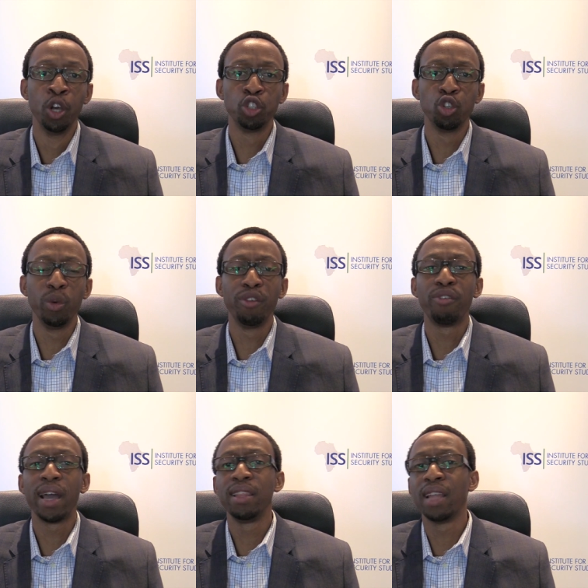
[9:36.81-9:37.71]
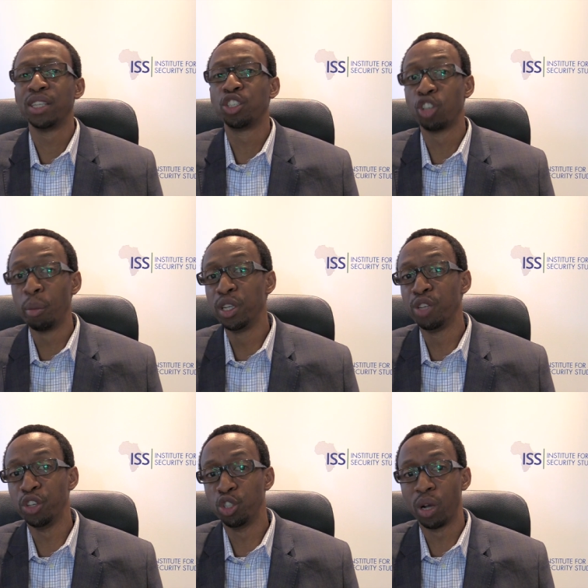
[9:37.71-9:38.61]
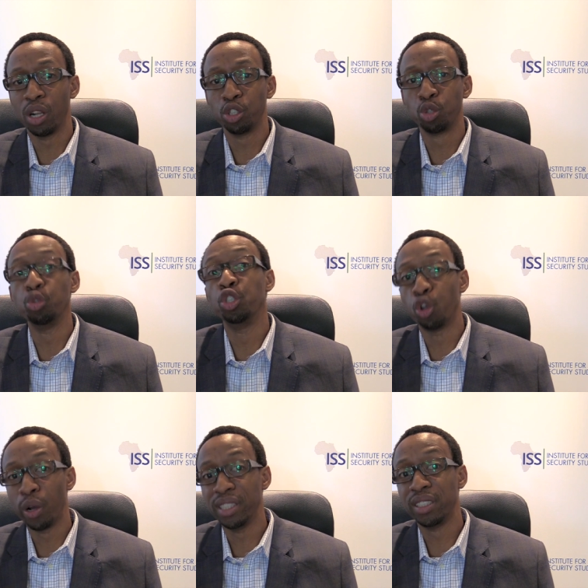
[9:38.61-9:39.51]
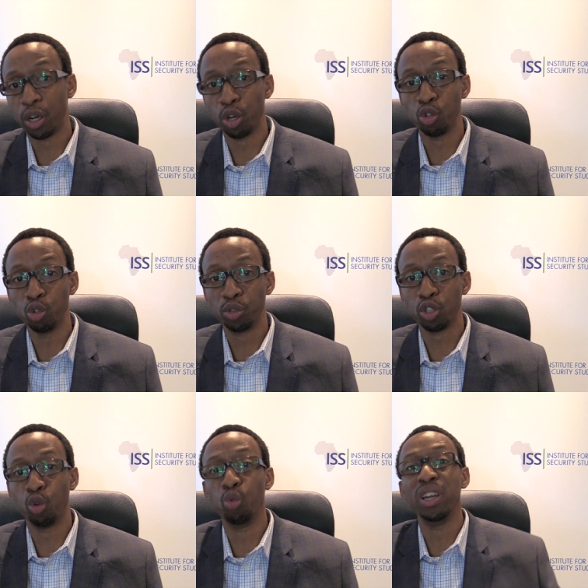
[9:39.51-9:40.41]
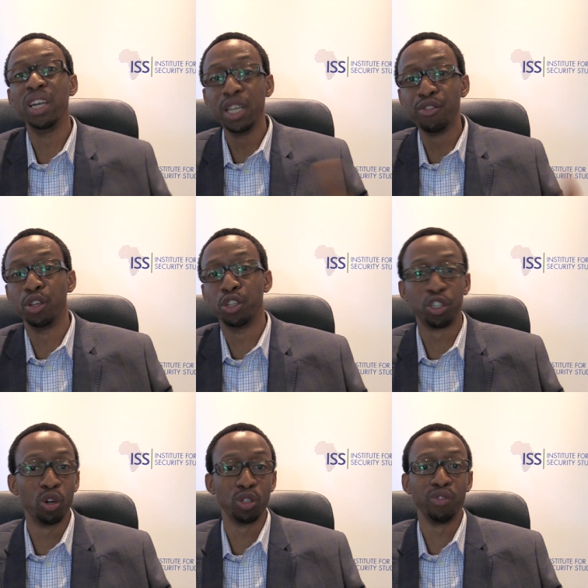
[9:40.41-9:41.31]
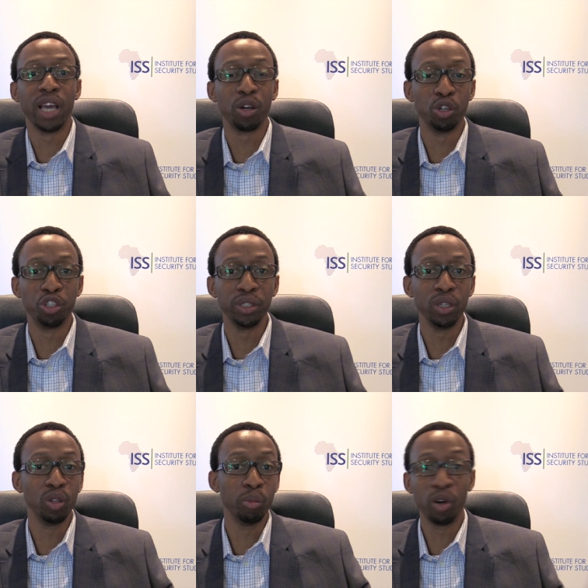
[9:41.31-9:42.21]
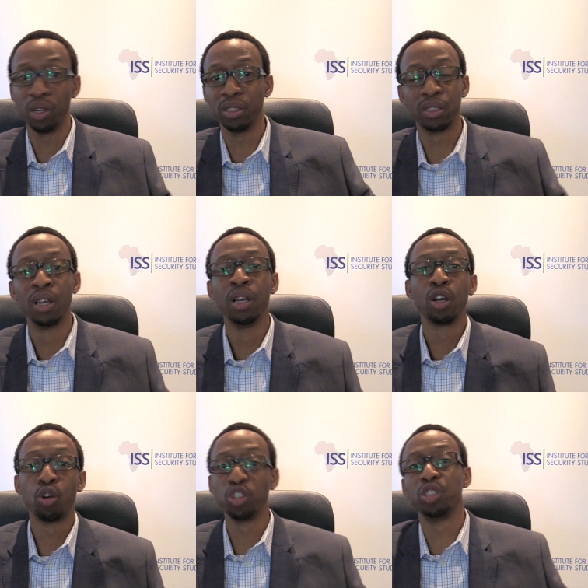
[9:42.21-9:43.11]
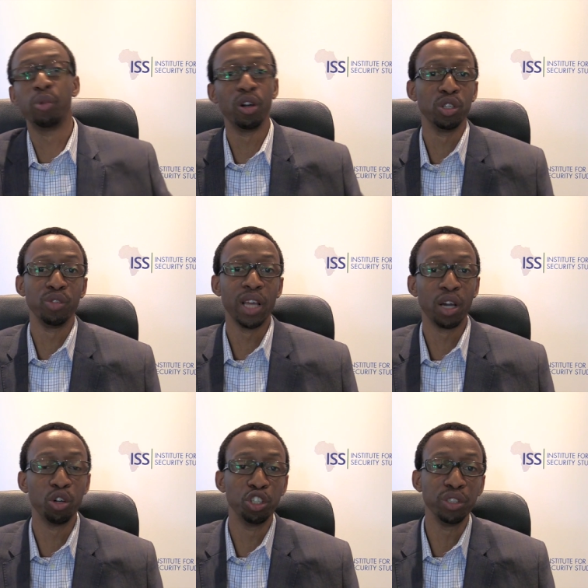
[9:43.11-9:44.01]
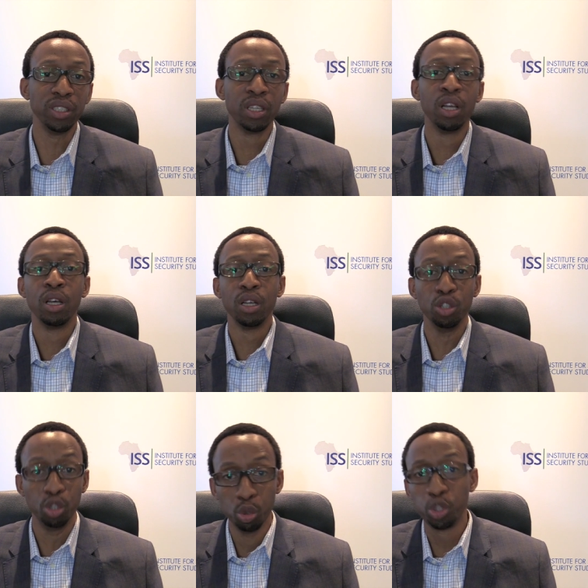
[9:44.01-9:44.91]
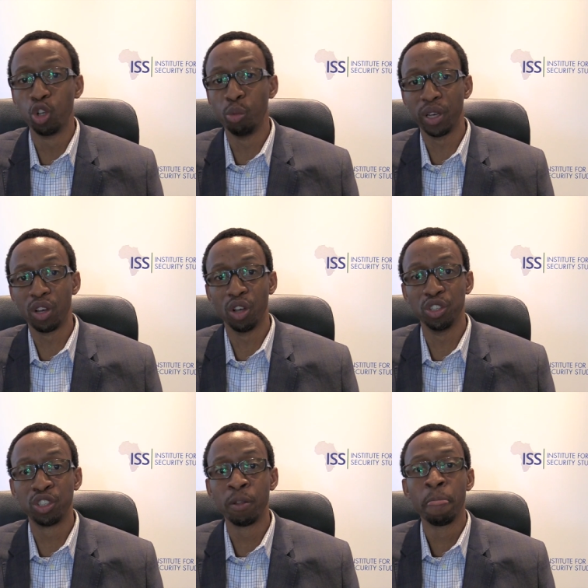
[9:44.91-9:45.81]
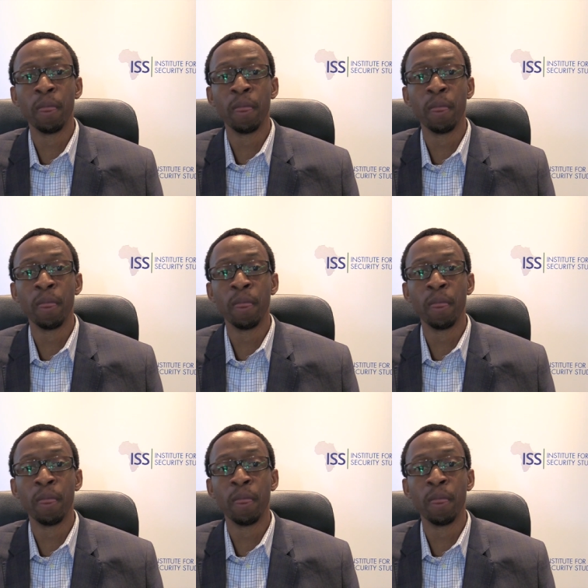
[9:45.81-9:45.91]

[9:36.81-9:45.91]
So we find that some individuals who join terror groups or who leave the shores of their country or the borders, cross the borders of their countries, do so because